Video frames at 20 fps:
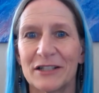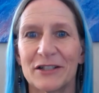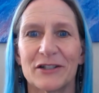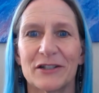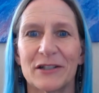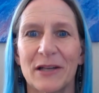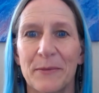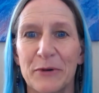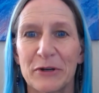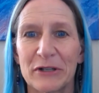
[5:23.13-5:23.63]

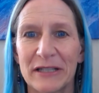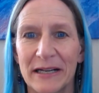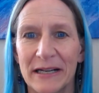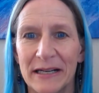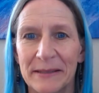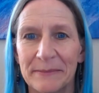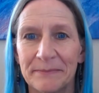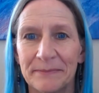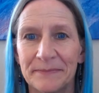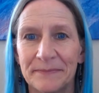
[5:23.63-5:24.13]

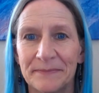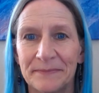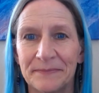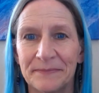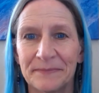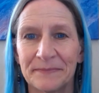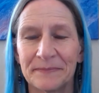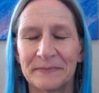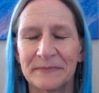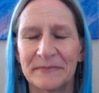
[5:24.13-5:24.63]
Summertime.
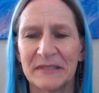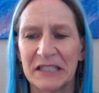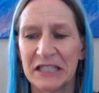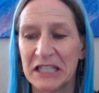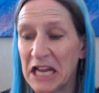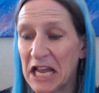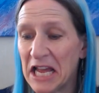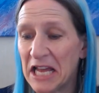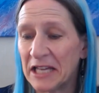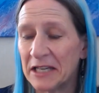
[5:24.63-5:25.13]

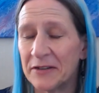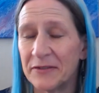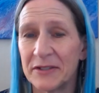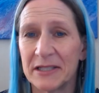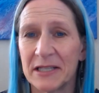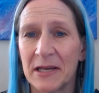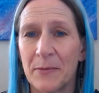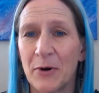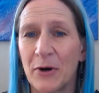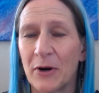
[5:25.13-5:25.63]
It's the end of
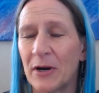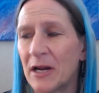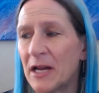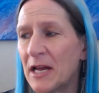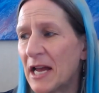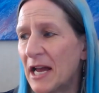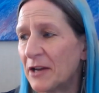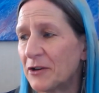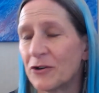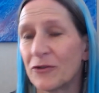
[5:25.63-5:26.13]
summer
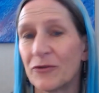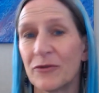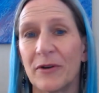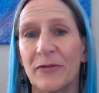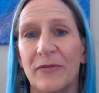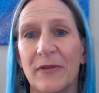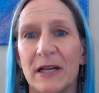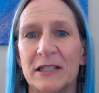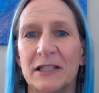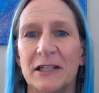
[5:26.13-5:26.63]
and you're
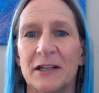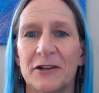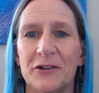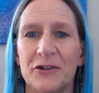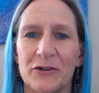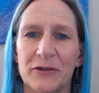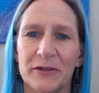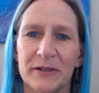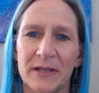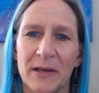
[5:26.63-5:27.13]
reflecting
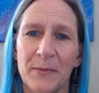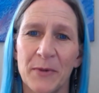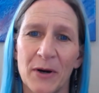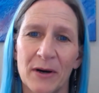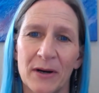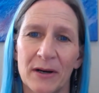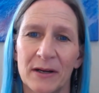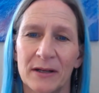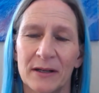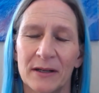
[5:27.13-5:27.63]
on your
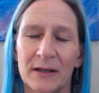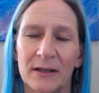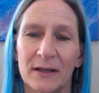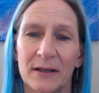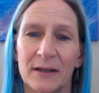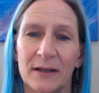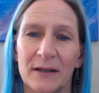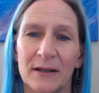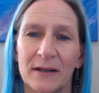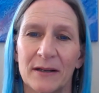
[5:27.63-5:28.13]
summer.
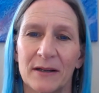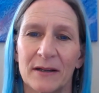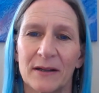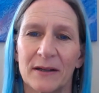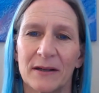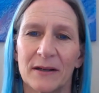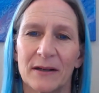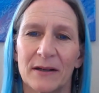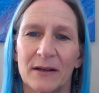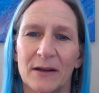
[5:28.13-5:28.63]

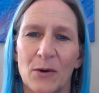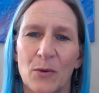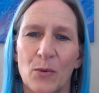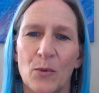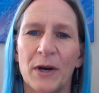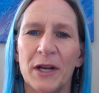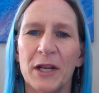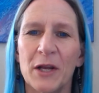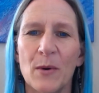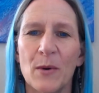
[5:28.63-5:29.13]

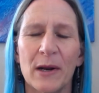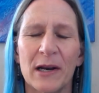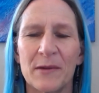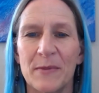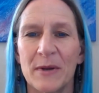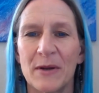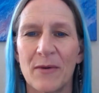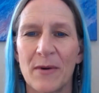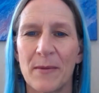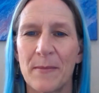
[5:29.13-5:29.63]
What do you want to
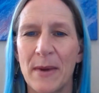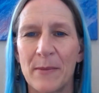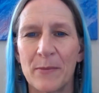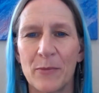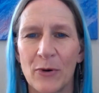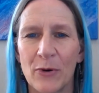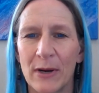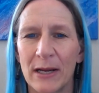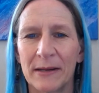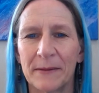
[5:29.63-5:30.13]
be
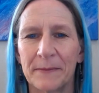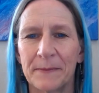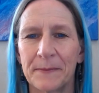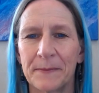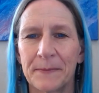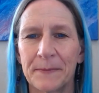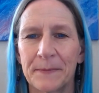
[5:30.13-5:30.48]
remembering?